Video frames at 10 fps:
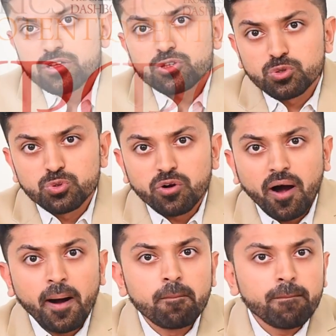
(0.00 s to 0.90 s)
through
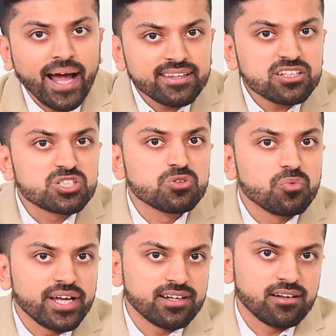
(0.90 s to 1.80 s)
a managed
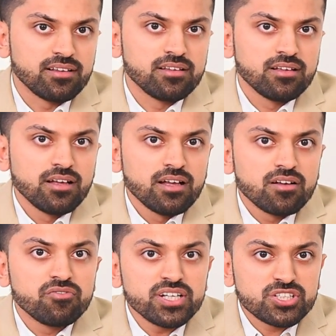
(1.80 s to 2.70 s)
vehicle
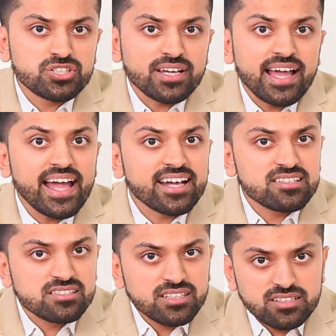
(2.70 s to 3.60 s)
which
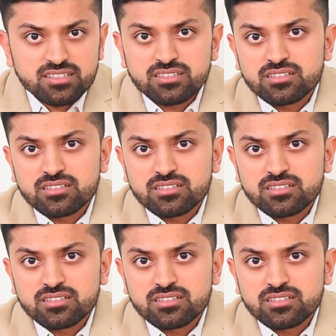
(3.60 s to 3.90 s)
exits